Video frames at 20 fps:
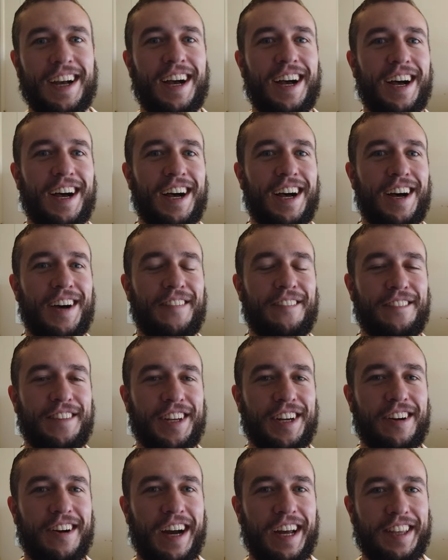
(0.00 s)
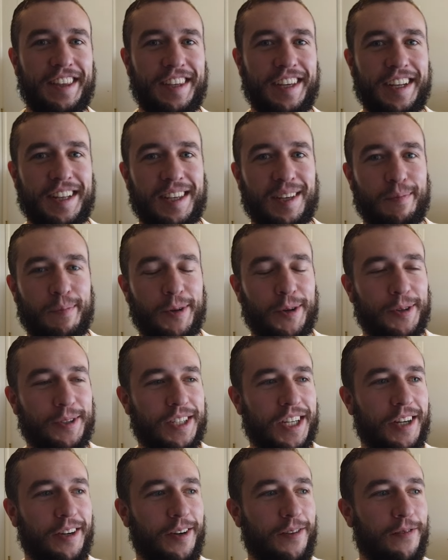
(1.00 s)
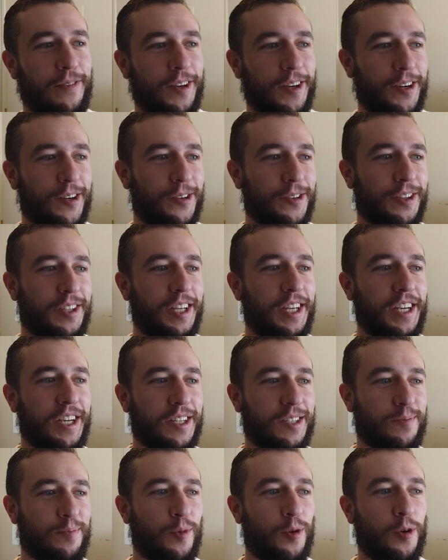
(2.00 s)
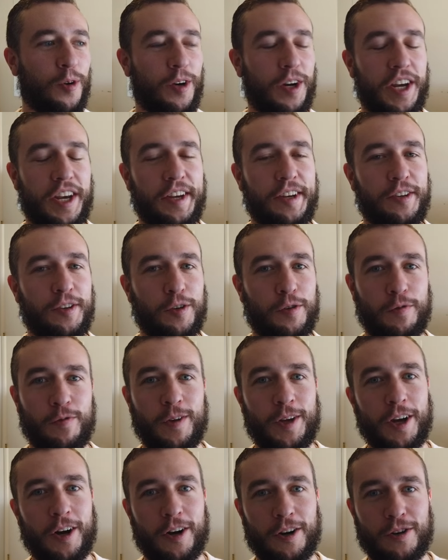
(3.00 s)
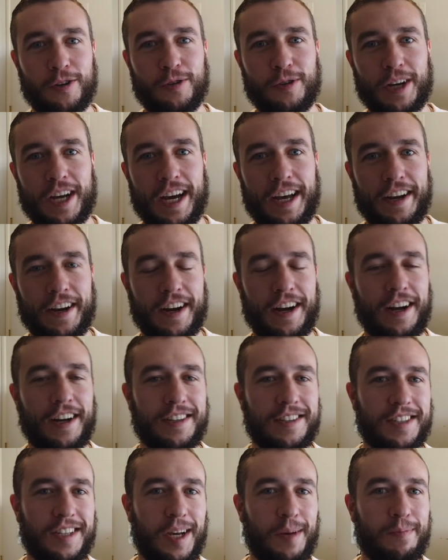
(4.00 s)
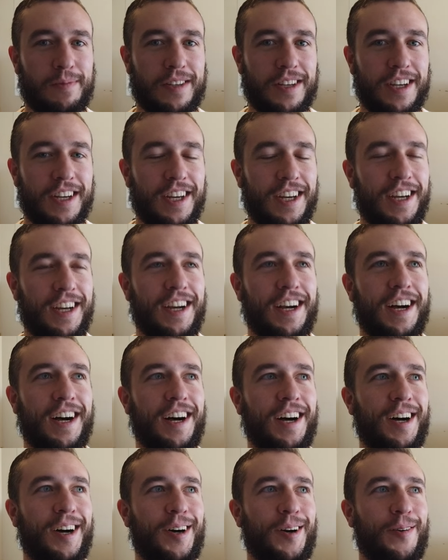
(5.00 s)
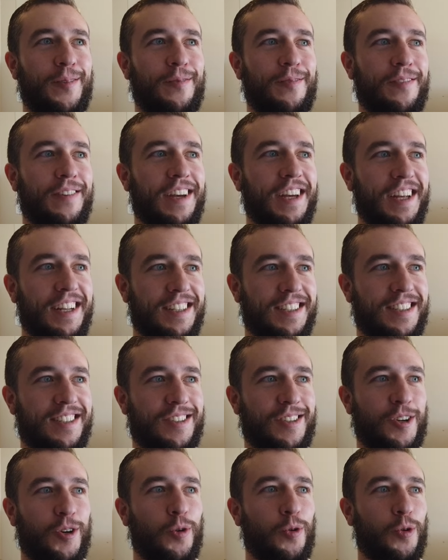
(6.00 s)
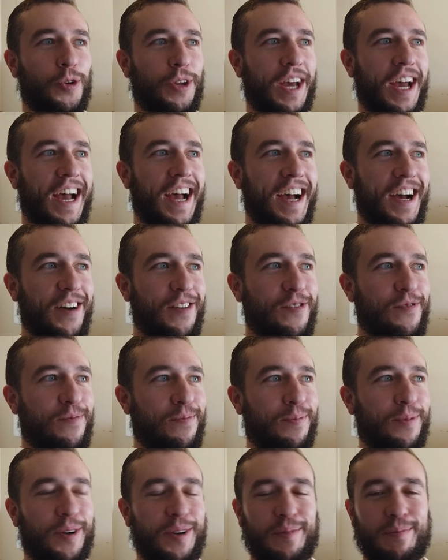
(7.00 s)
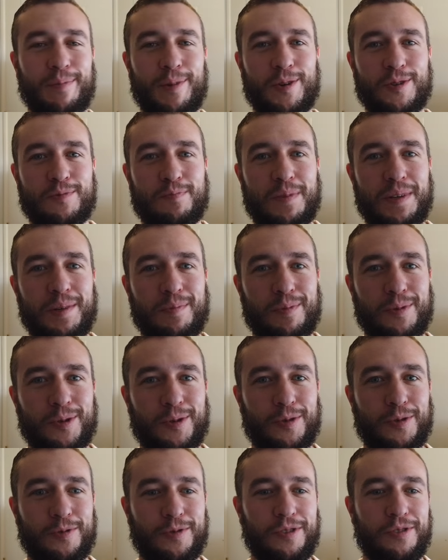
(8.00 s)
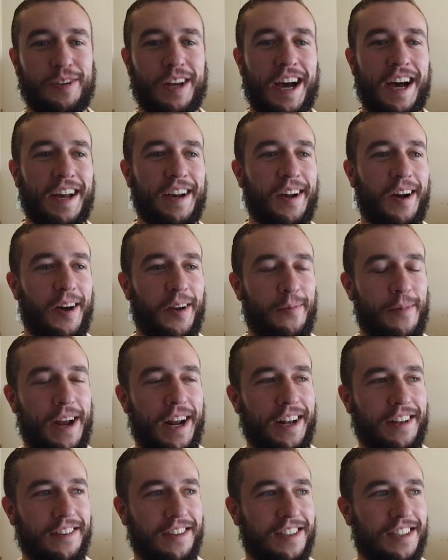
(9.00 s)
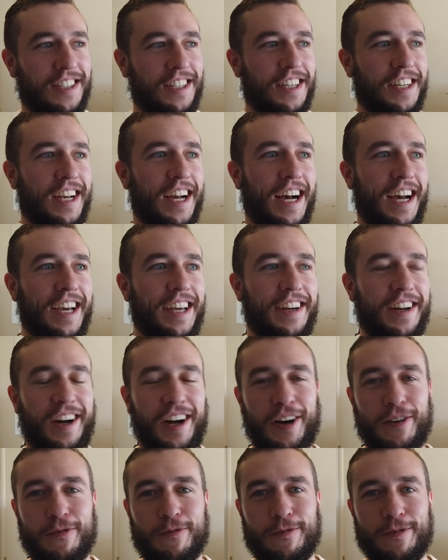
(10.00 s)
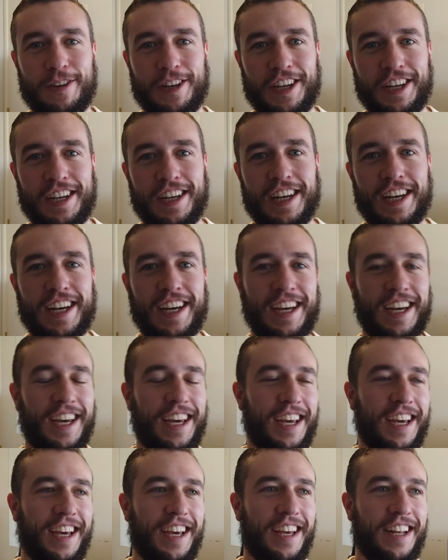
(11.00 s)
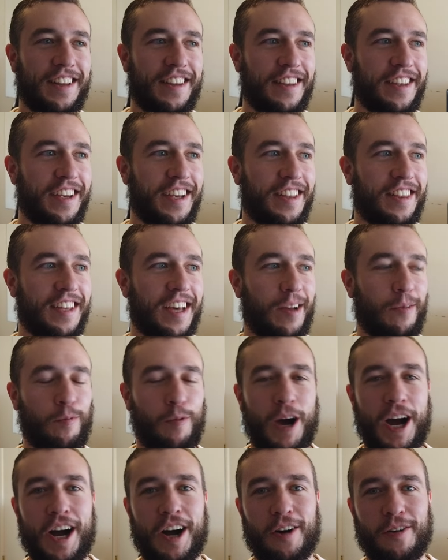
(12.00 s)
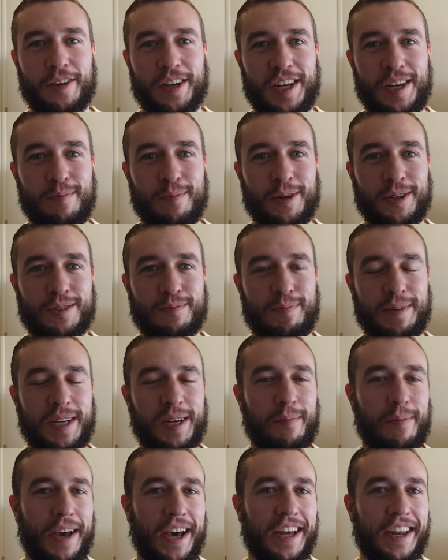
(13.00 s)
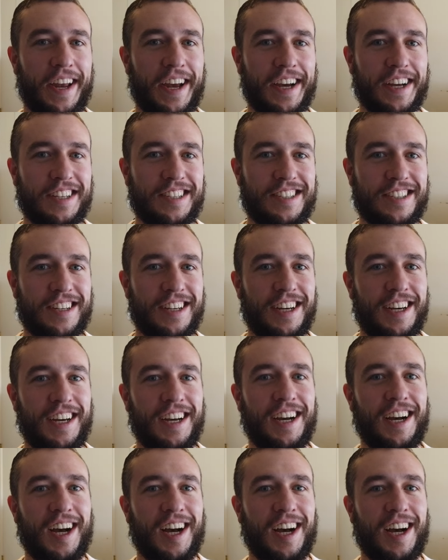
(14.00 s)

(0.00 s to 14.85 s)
You know, I think the military vehicle thing is more a goofy uncle kind of concept. It's cool to have, but most people do not automatically see a guy in a Humvee and think that, wow, he must be a badass.